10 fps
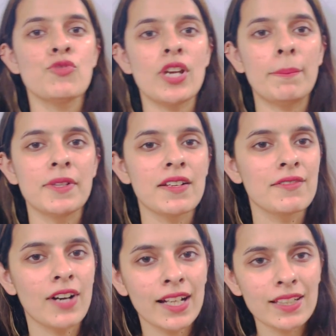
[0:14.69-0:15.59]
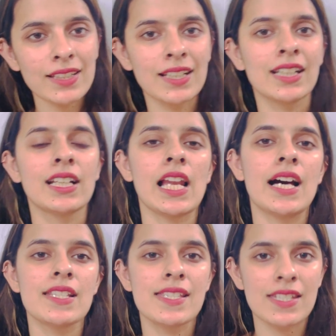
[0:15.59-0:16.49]
chapter 1,
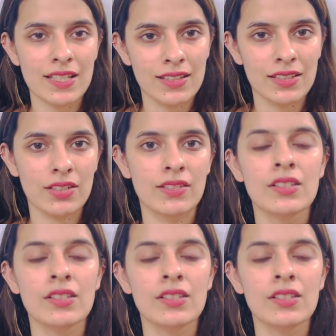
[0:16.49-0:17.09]
class 10th,